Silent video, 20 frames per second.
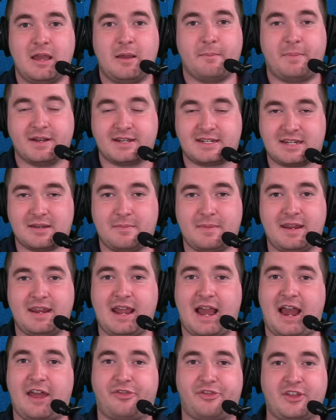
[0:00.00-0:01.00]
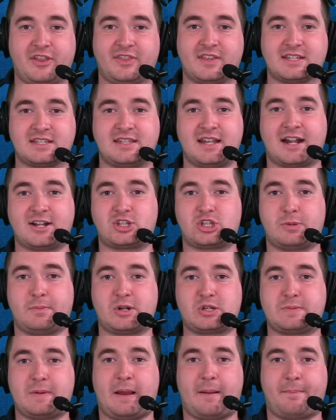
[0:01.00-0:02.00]
But to me, I think this is not so
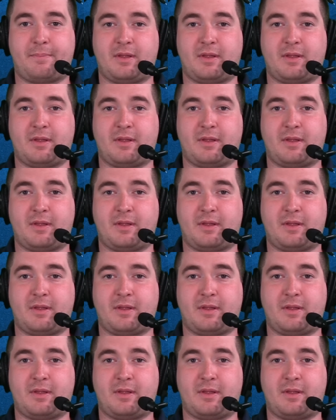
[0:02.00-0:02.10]
much about